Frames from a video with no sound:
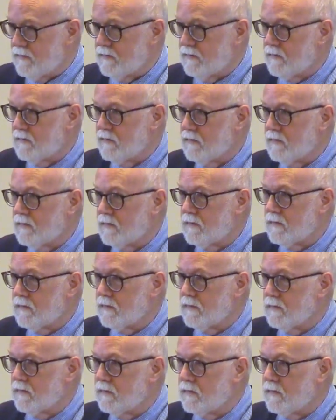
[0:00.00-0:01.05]

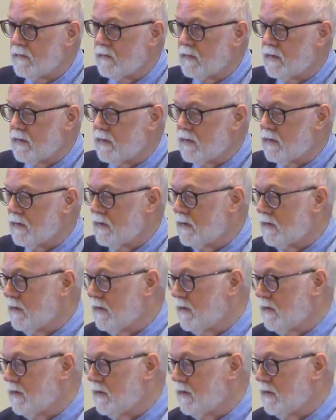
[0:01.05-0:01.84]
Nobody speaks.